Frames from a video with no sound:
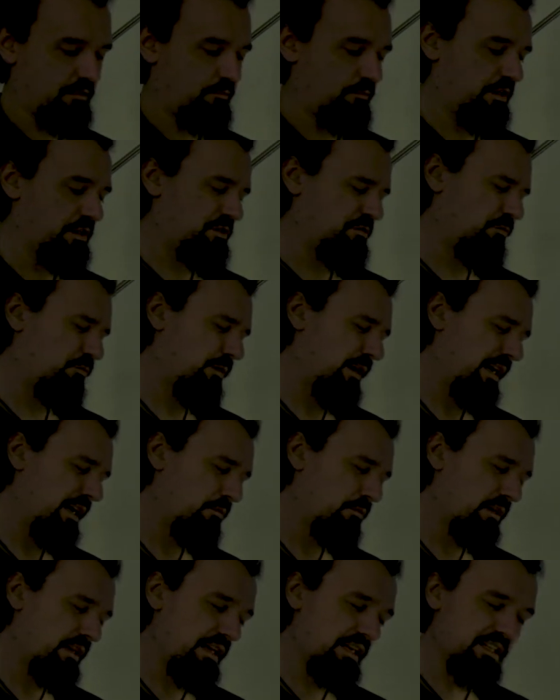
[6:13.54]
which way
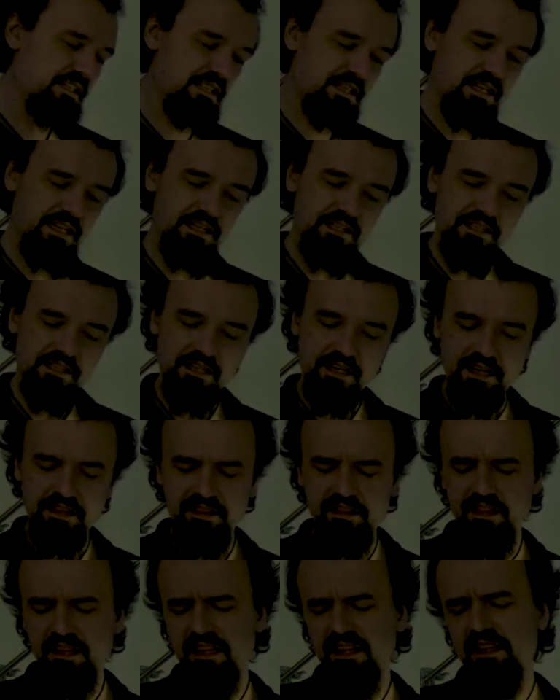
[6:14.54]
will I slice it. I
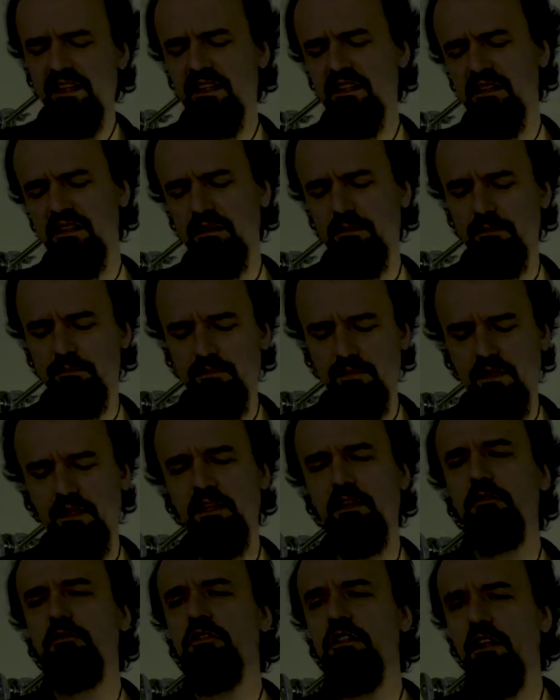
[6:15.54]
think is
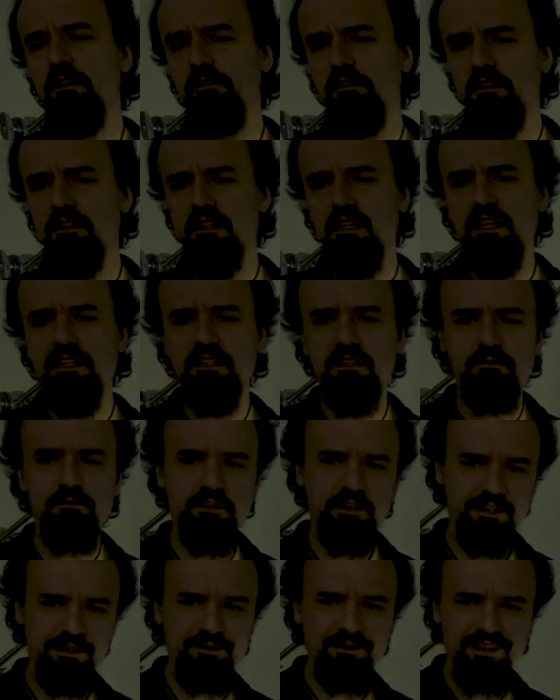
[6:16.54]
usually if you slice it for
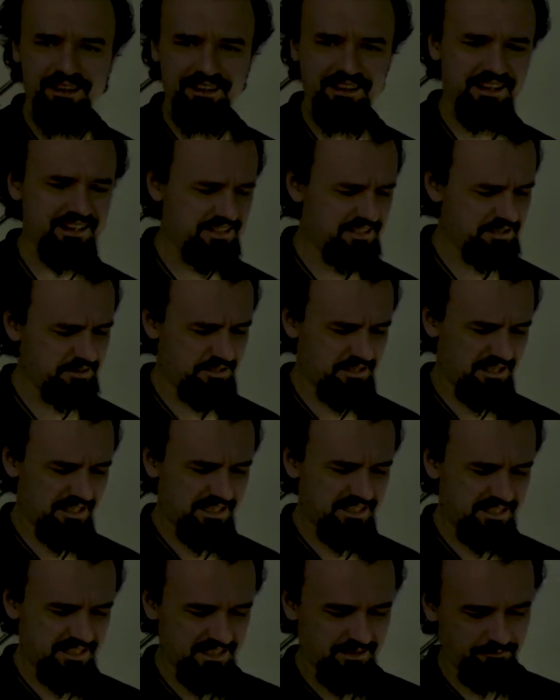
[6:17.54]
you, I guess you
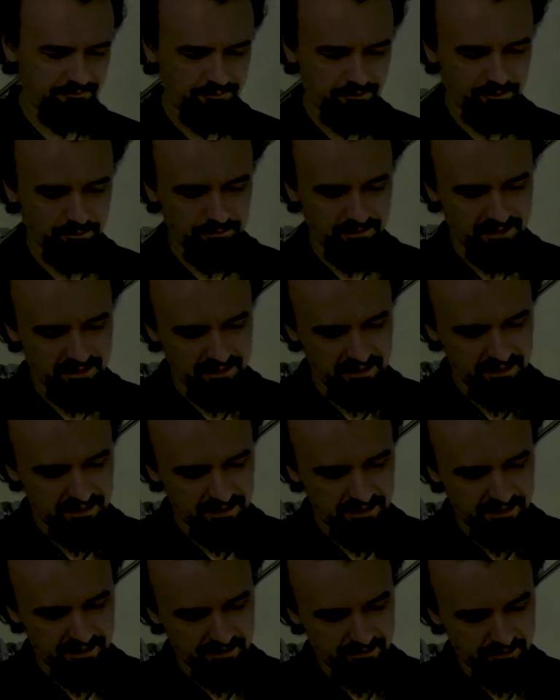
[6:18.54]
slice it from
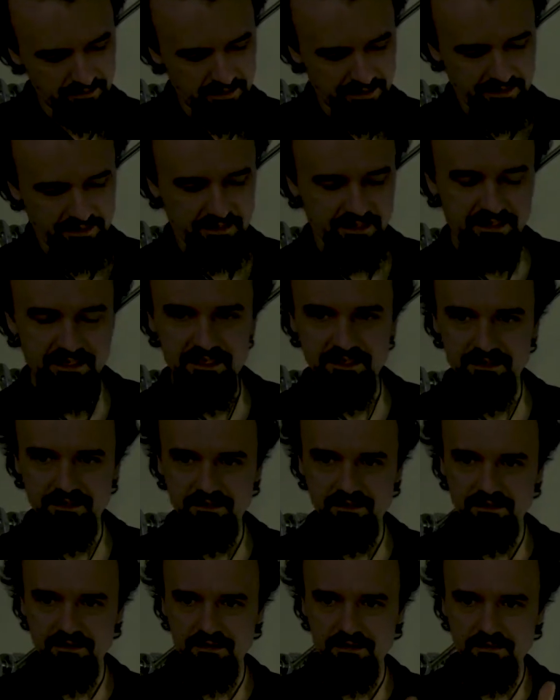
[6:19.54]
like this.
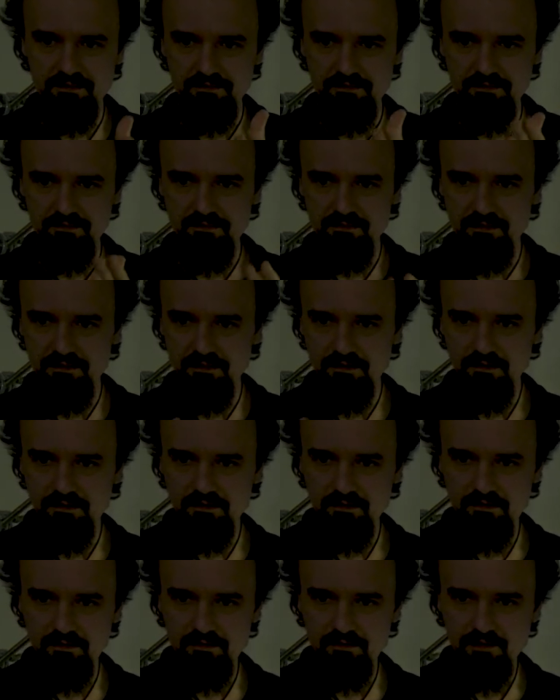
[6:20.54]

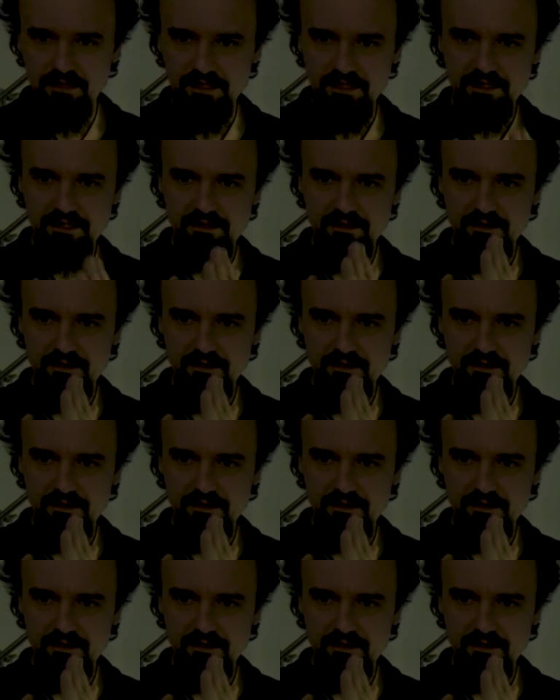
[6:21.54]
Okay.